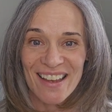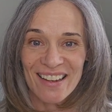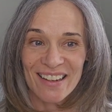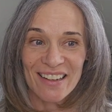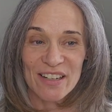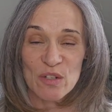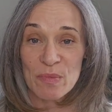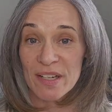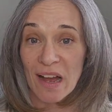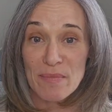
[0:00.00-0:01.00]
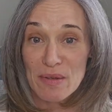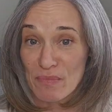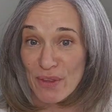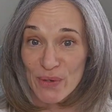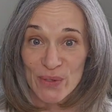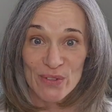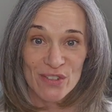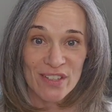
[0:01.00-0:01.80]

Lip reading: and becoming mothers,